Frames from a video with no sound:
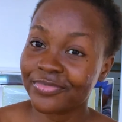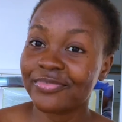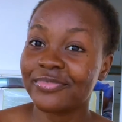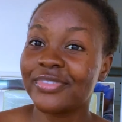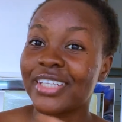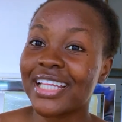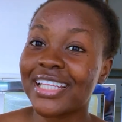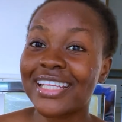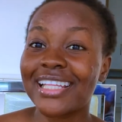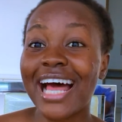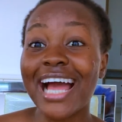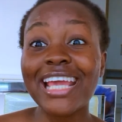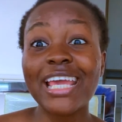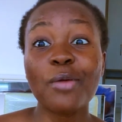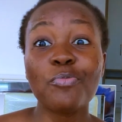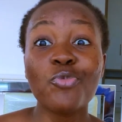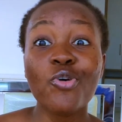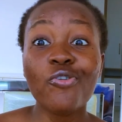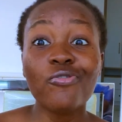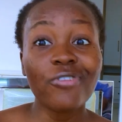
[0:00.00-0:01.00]
They did not give
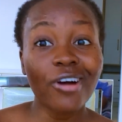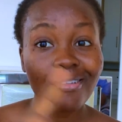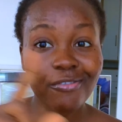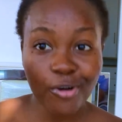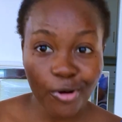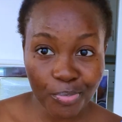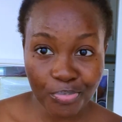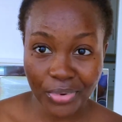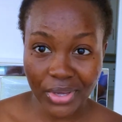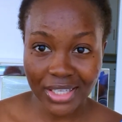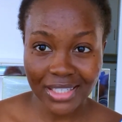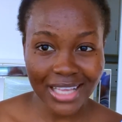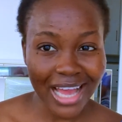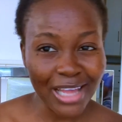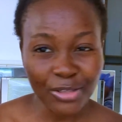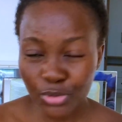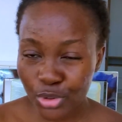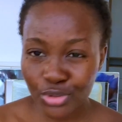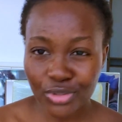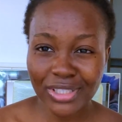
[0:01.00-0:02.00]
me overall best. I
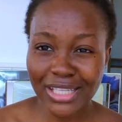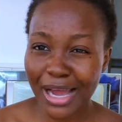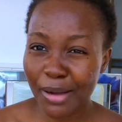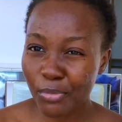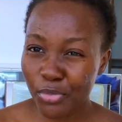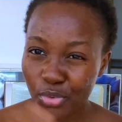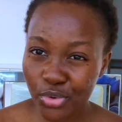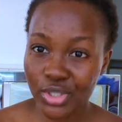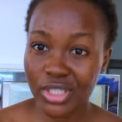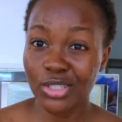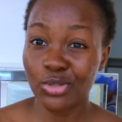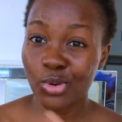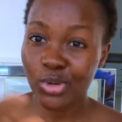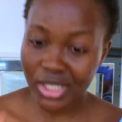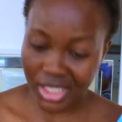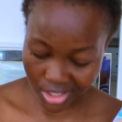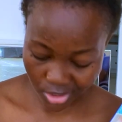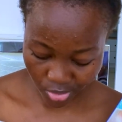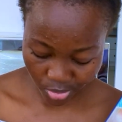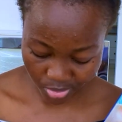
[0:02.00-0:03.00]
told you that I'm good in all the
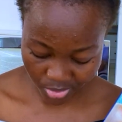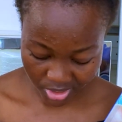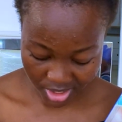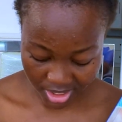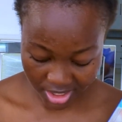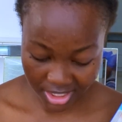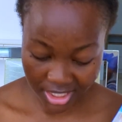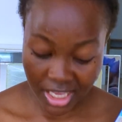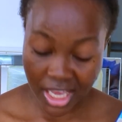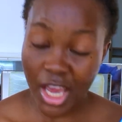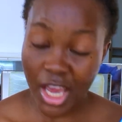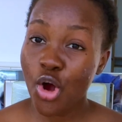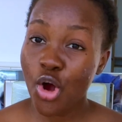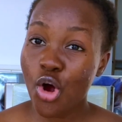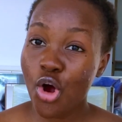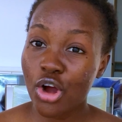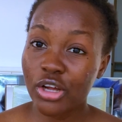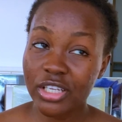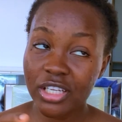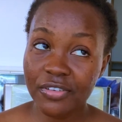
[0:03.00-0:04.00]
subjects.
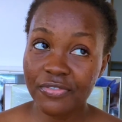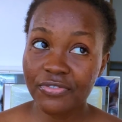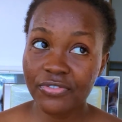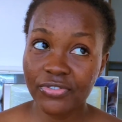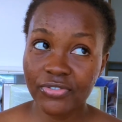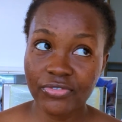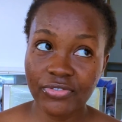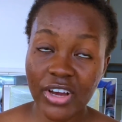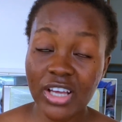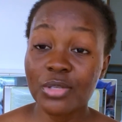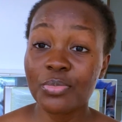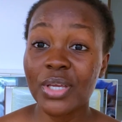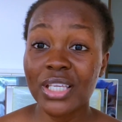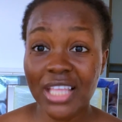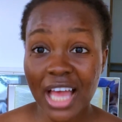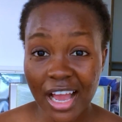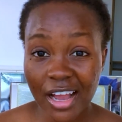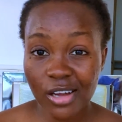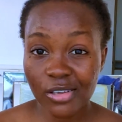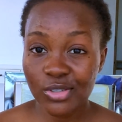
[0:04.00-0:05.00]
The first best
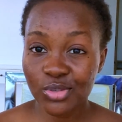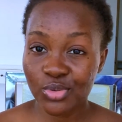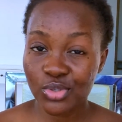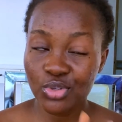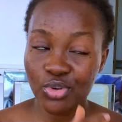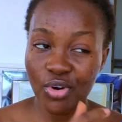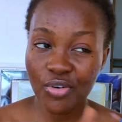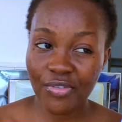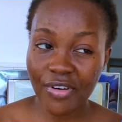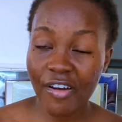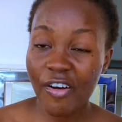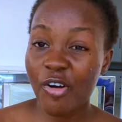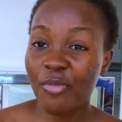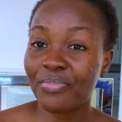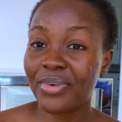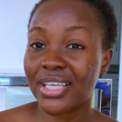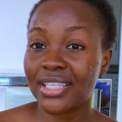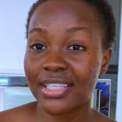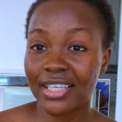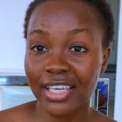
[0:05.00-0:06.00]
I got was overall
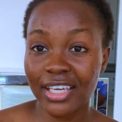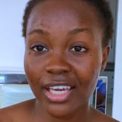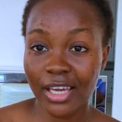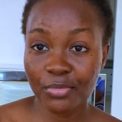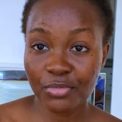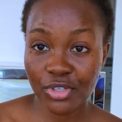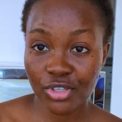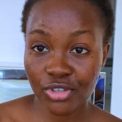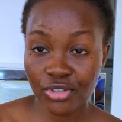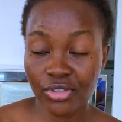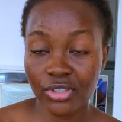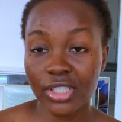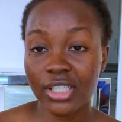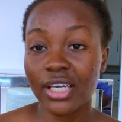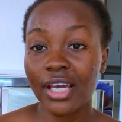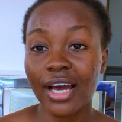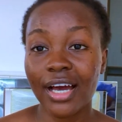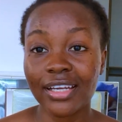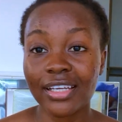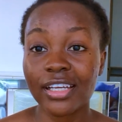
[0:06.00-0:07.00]
best in chemistry
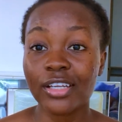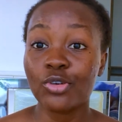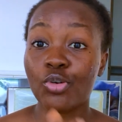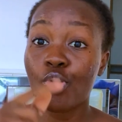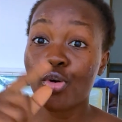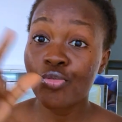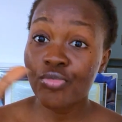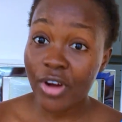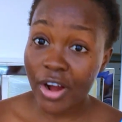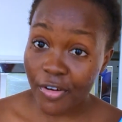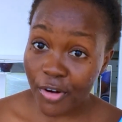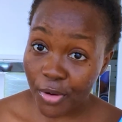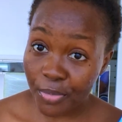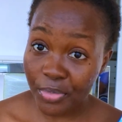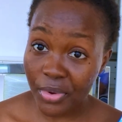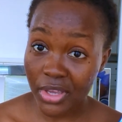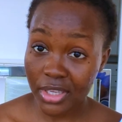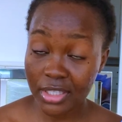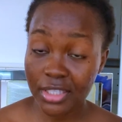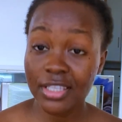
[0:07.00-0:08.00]
and then overall
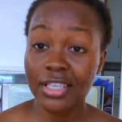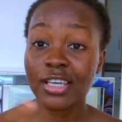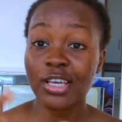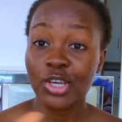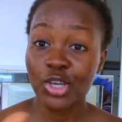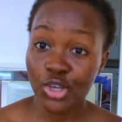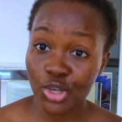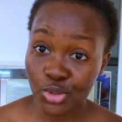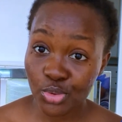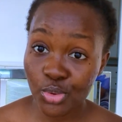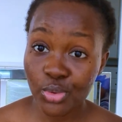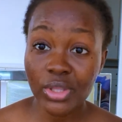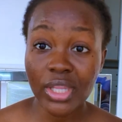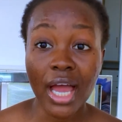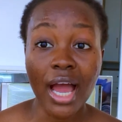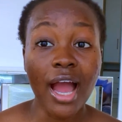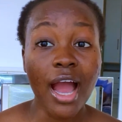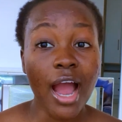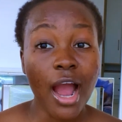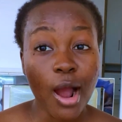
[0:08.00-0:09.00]
best in total.
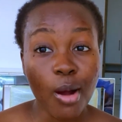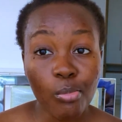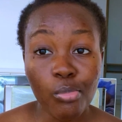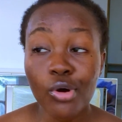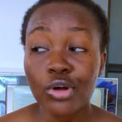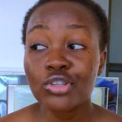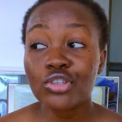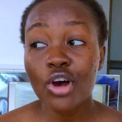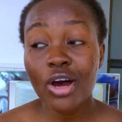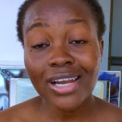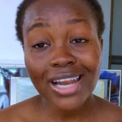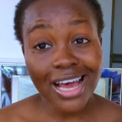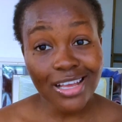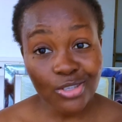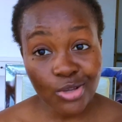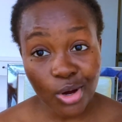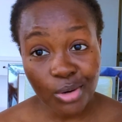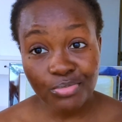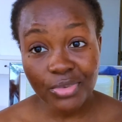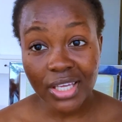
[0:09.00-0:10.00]
But other
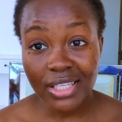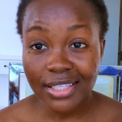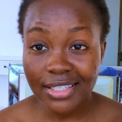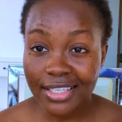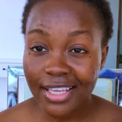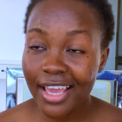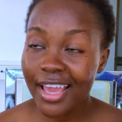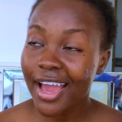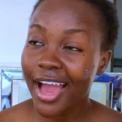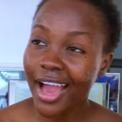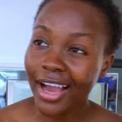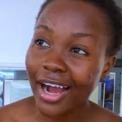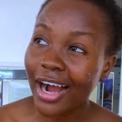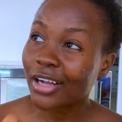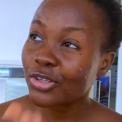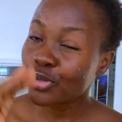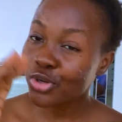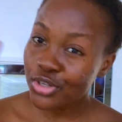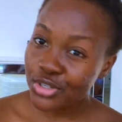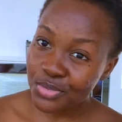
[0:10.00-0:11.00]
subjects, I
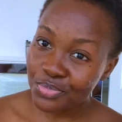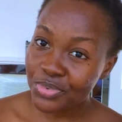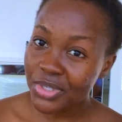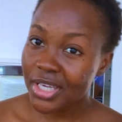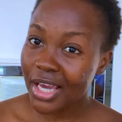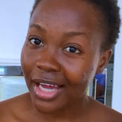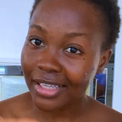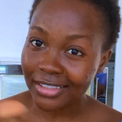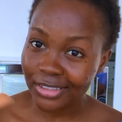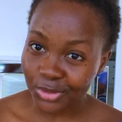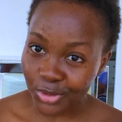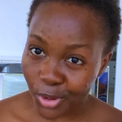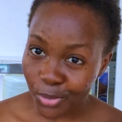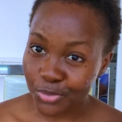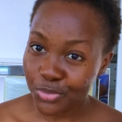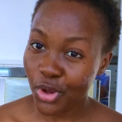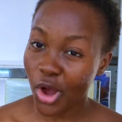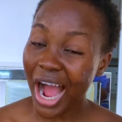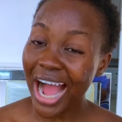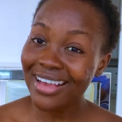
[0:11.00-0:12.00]
can just be at the
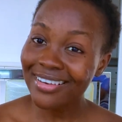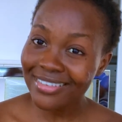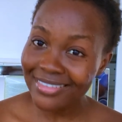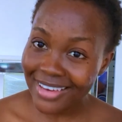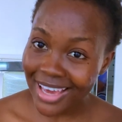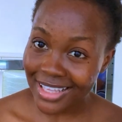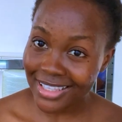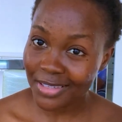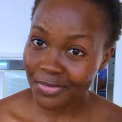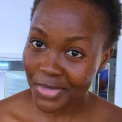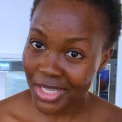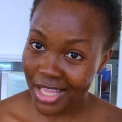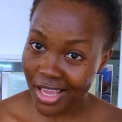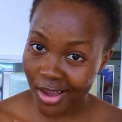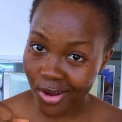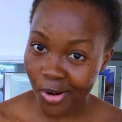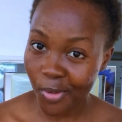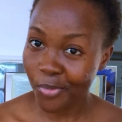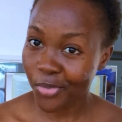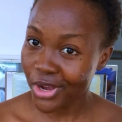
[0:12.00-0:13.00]
top. Aggregate me,
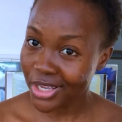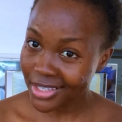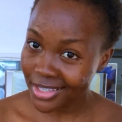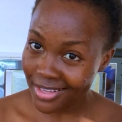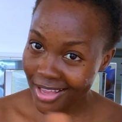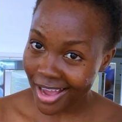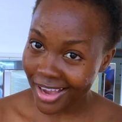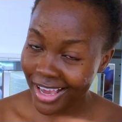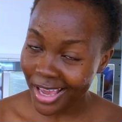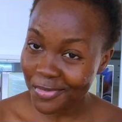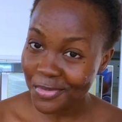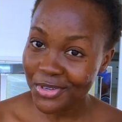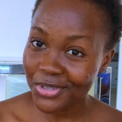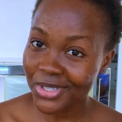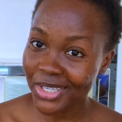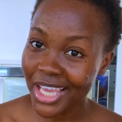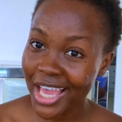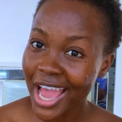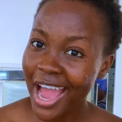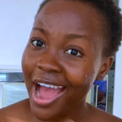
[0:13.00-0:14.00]
but it's not chemistry.
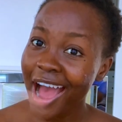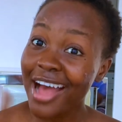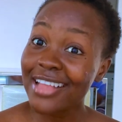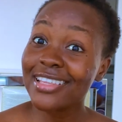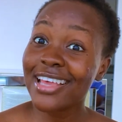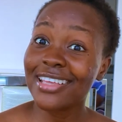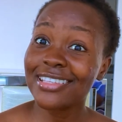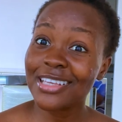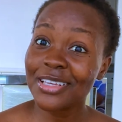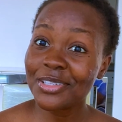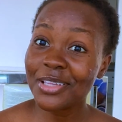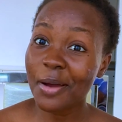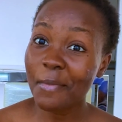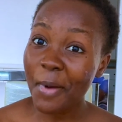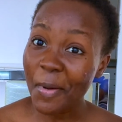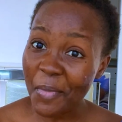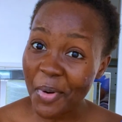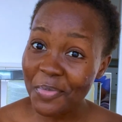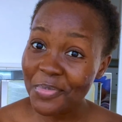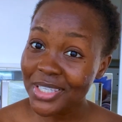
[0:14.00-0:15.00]
And then I tell you that my
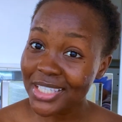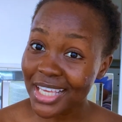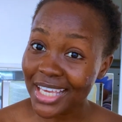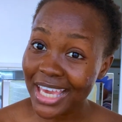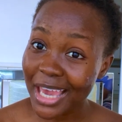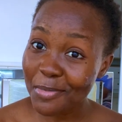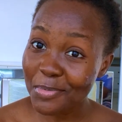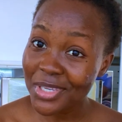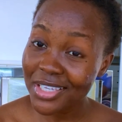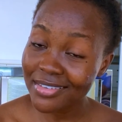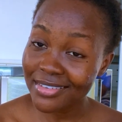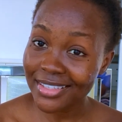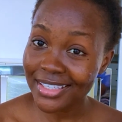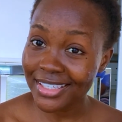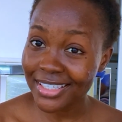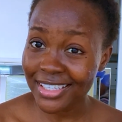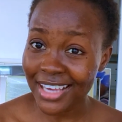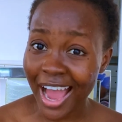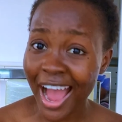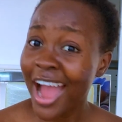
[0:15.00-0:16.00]
mom is a chemistry
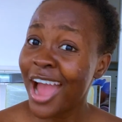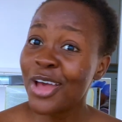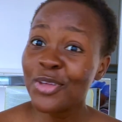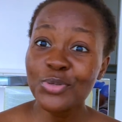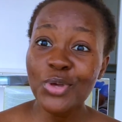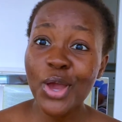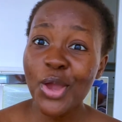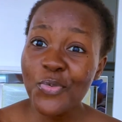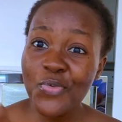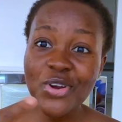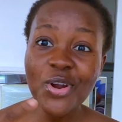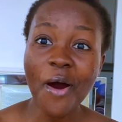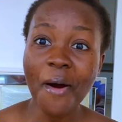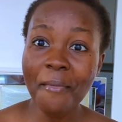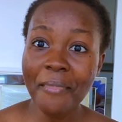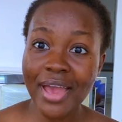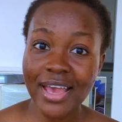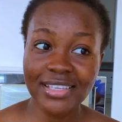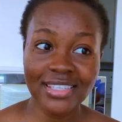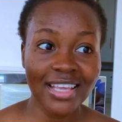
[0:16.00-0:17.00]
teacher. So it will not
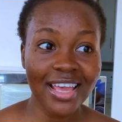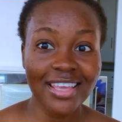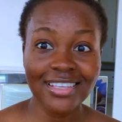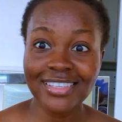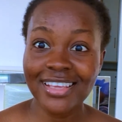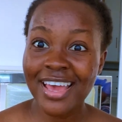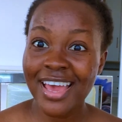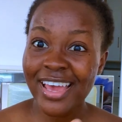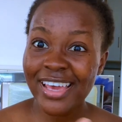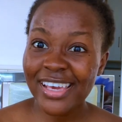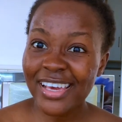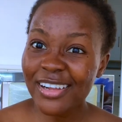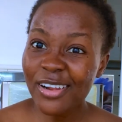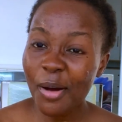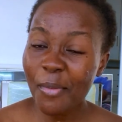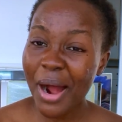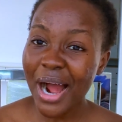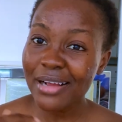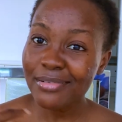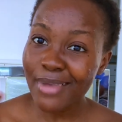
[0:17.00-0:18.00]
make sense. Kilo
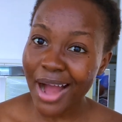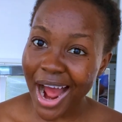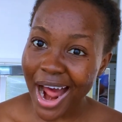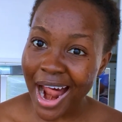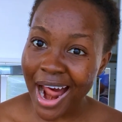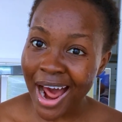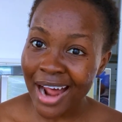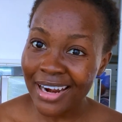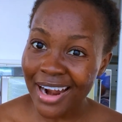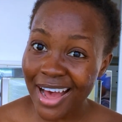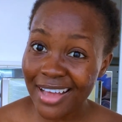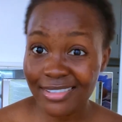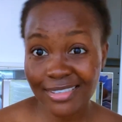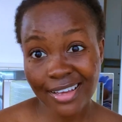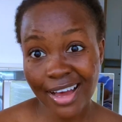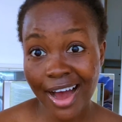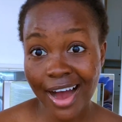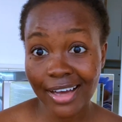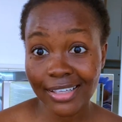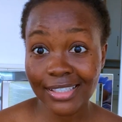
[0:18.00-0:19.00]
magba last
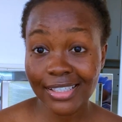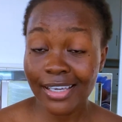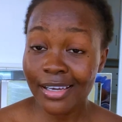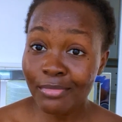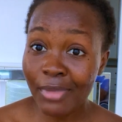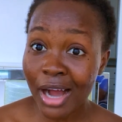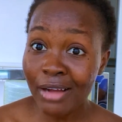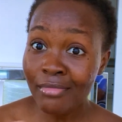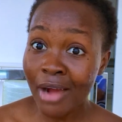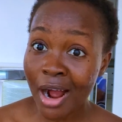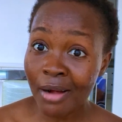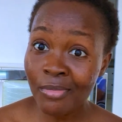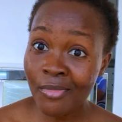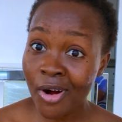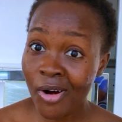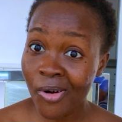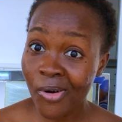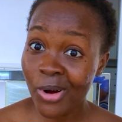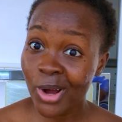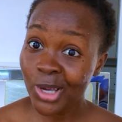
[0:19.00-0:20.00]
card, kilo magba
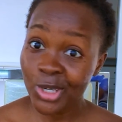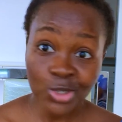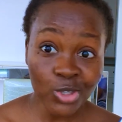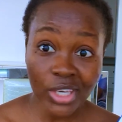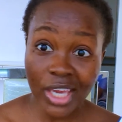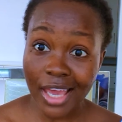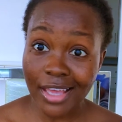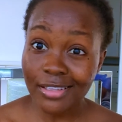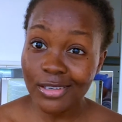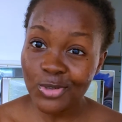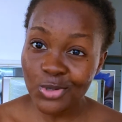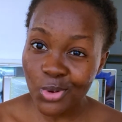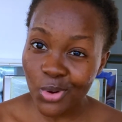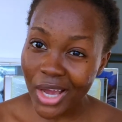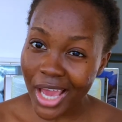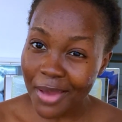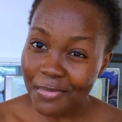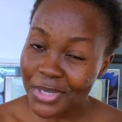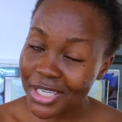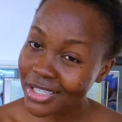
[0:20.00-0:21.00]
pop. You get so
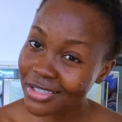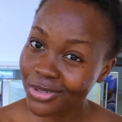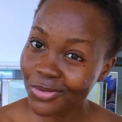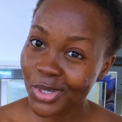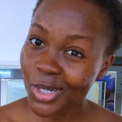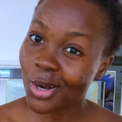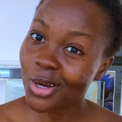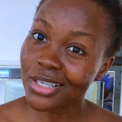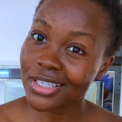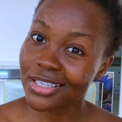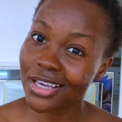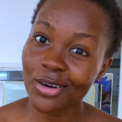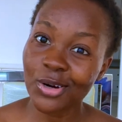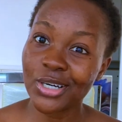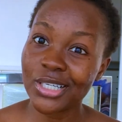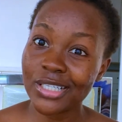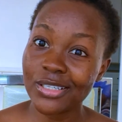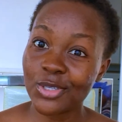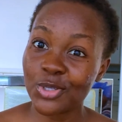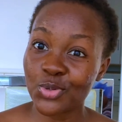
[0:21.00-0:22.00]
chemistry when I was
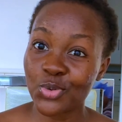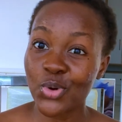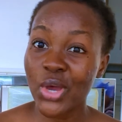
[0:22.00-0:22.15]
secondary school.